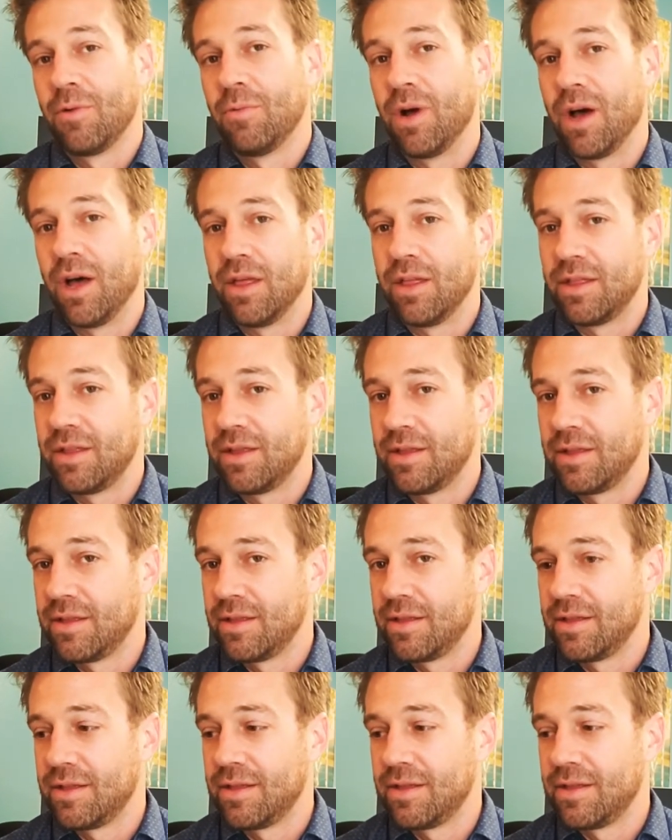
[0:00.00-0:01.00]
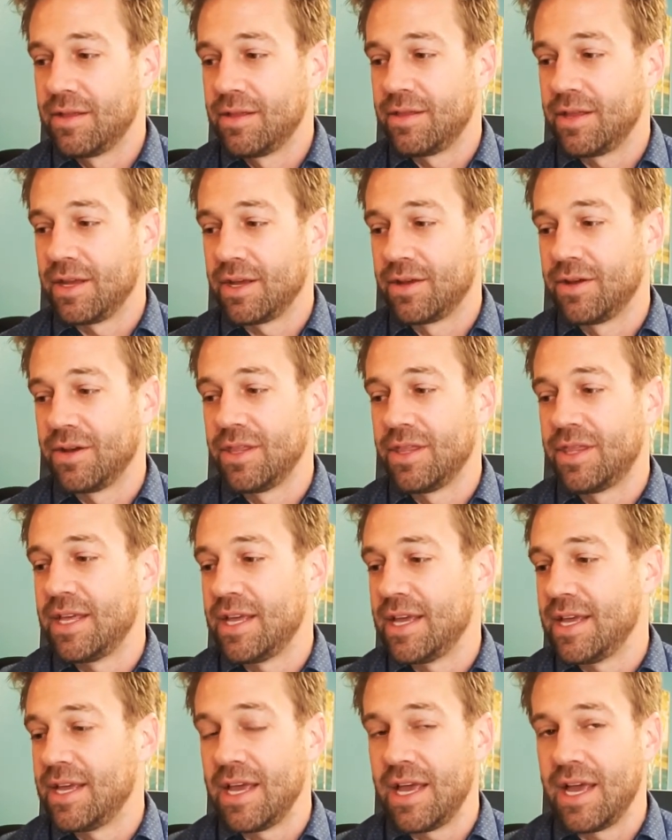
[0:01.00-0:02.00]
Well, the good
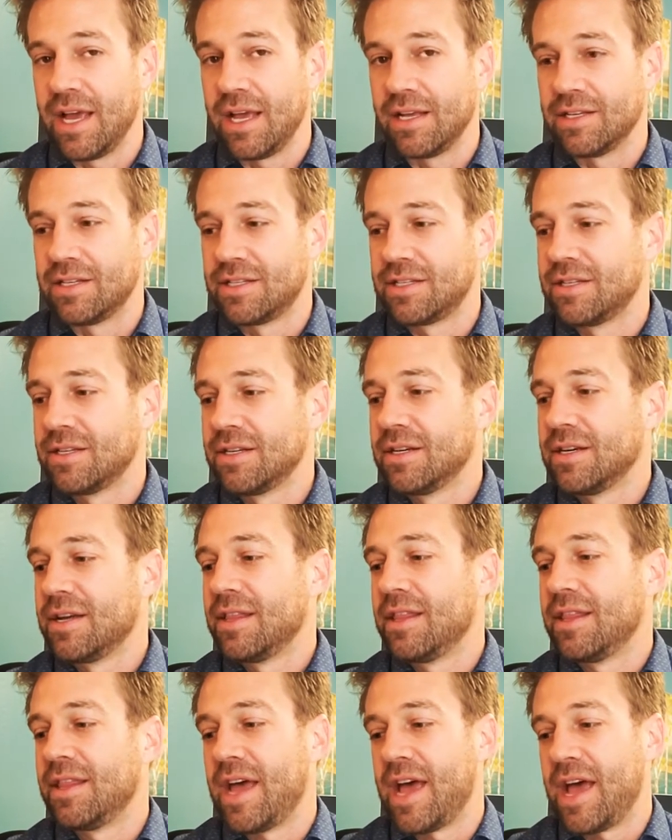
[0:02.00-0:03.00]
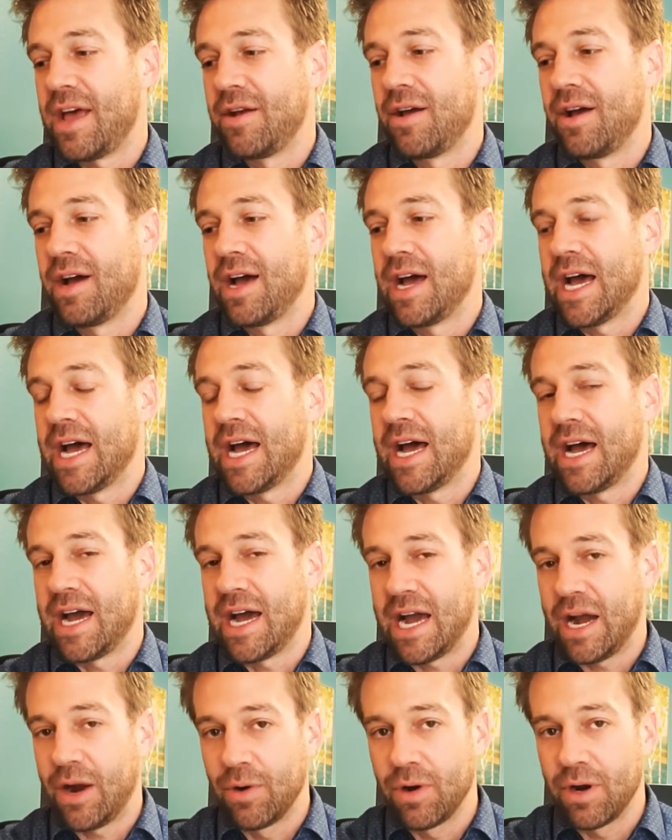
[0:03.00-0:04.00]
thing is that
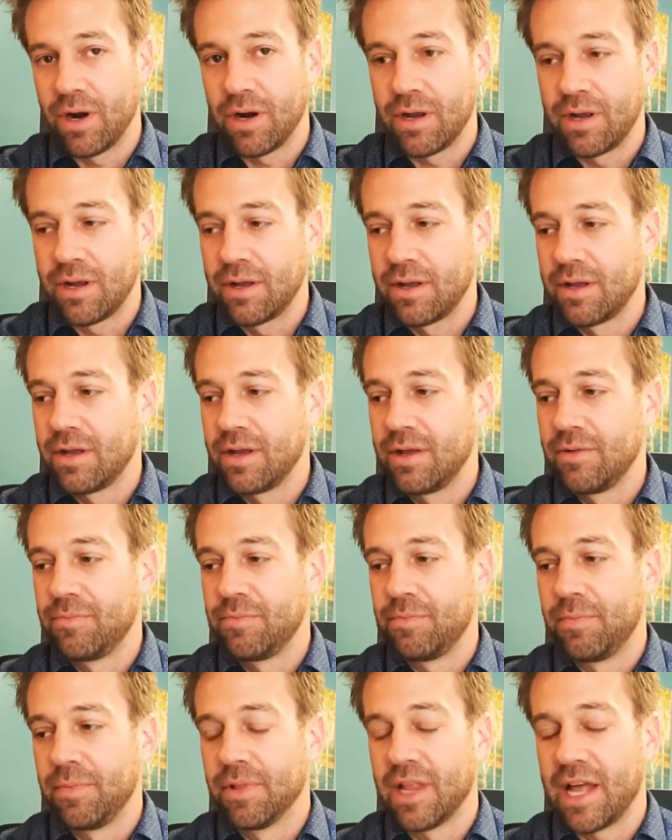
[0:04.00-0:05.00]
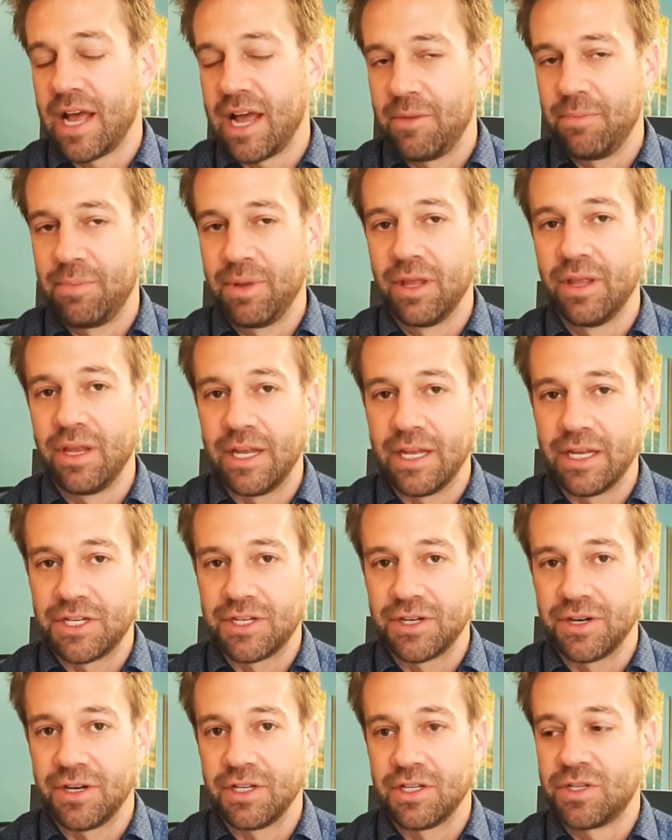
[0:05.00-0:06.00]
our liability
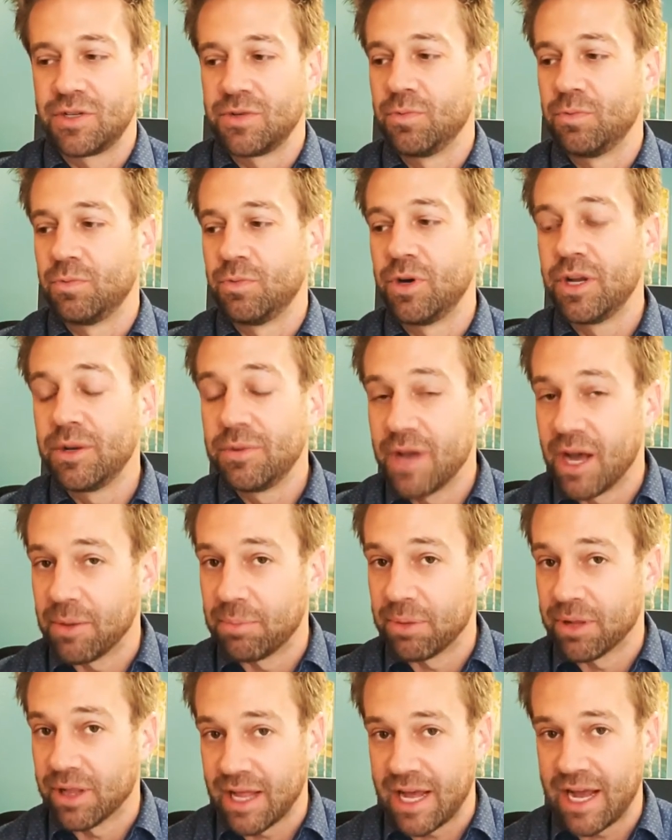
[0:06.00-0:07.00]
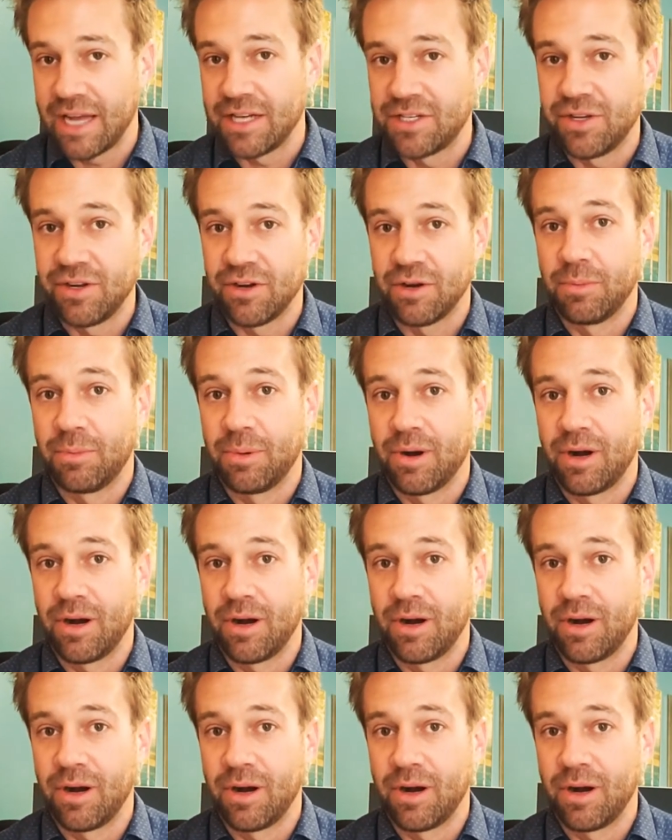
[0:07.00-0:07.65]
insurance would apply to your